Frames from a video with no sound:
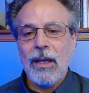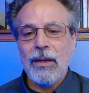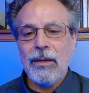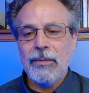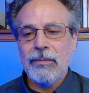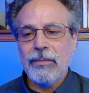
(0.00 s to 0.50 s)

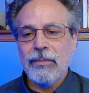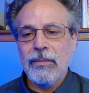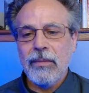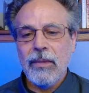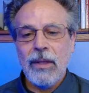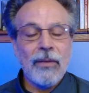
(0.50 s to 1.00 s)
um,
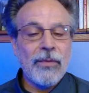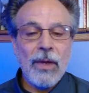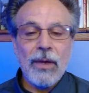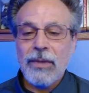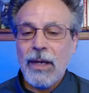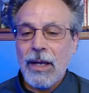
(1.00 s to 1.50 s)
if
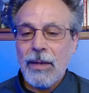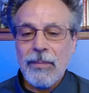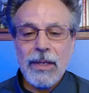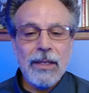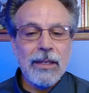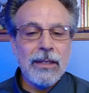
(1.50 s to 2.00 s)
you have
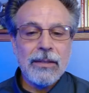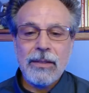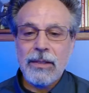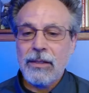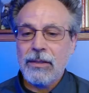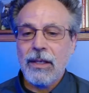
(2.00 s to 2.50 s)

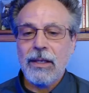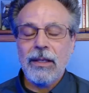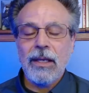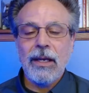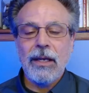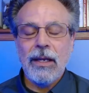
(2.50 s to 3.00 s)
diabetes, things like
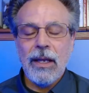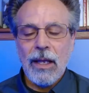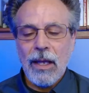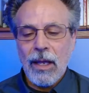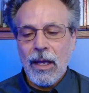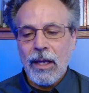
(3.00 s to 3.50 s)
that.
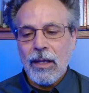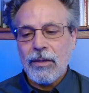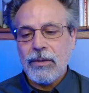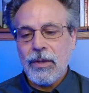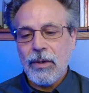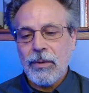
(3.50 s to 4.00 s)

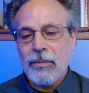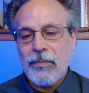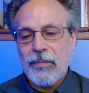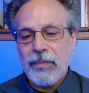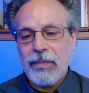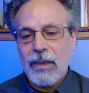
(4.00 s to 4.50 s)
So,
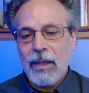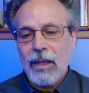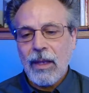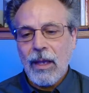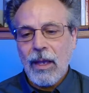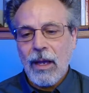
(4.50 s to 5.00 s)

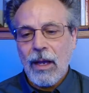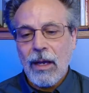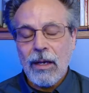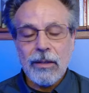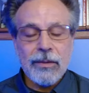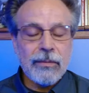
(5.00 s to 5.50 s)

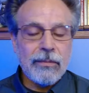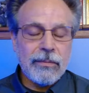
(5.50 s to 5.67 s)
uh,